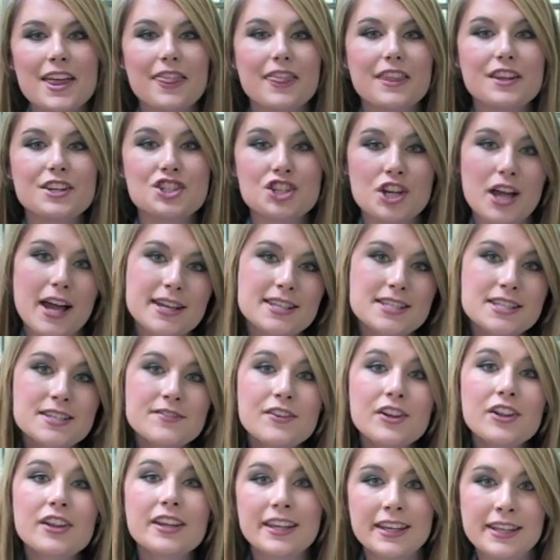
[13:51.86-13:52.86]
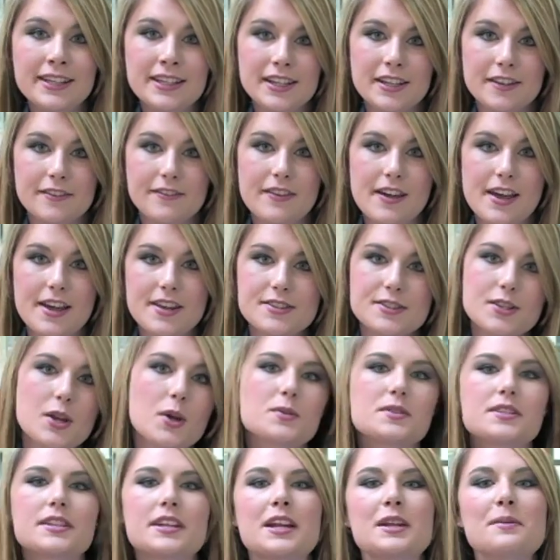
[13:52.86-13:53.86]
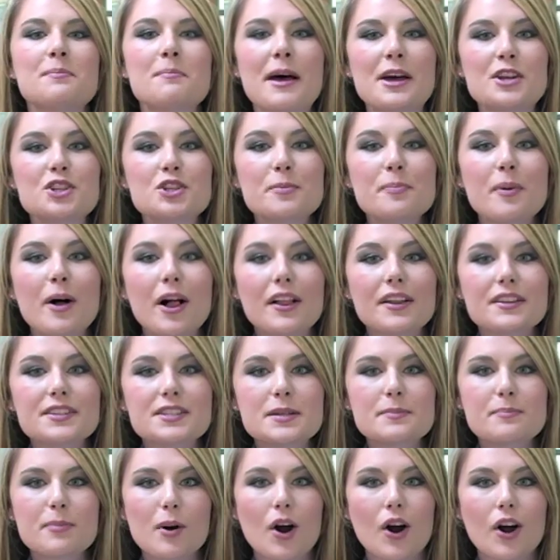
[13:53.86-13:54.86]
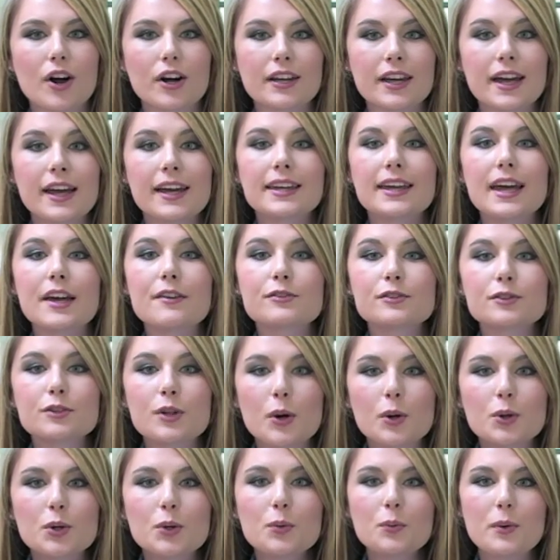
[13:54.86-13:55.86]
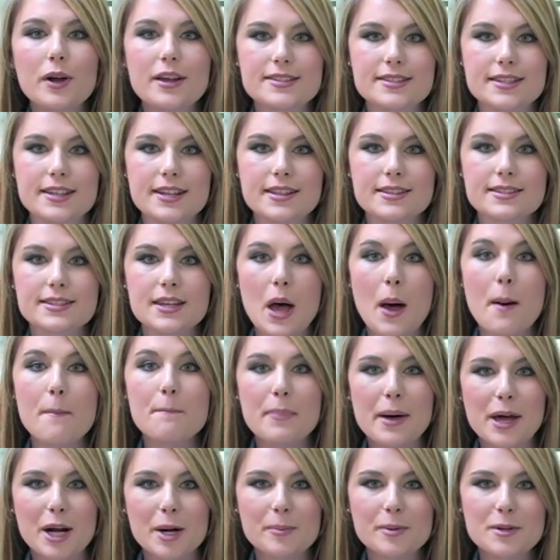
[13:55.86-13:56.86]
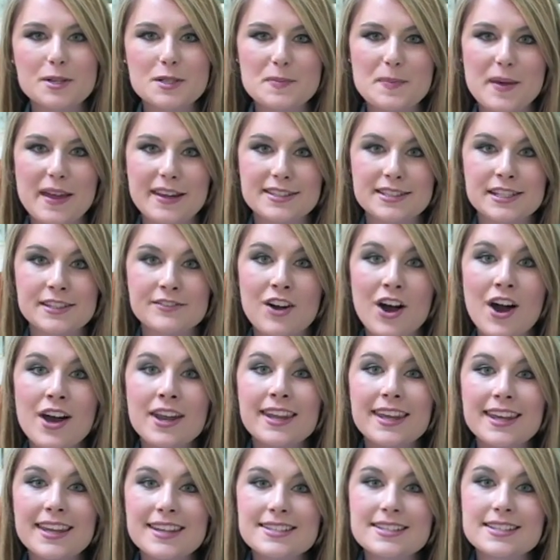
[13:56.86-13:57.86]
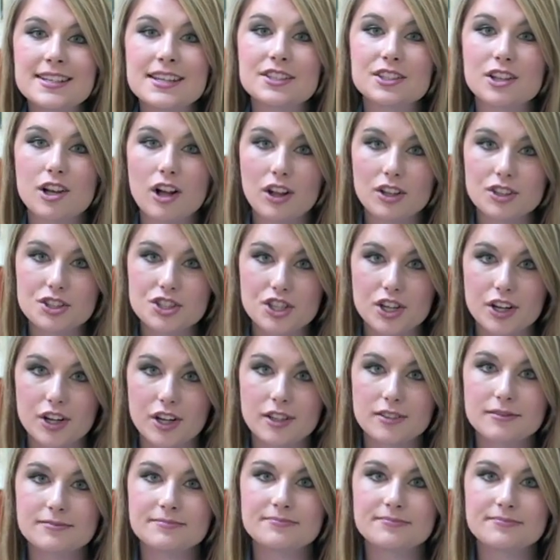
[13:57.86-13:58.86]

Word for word: The Jacksonville India Fest, hosted in Metropolitan Park, gave local residents a better perspective on Indian culture.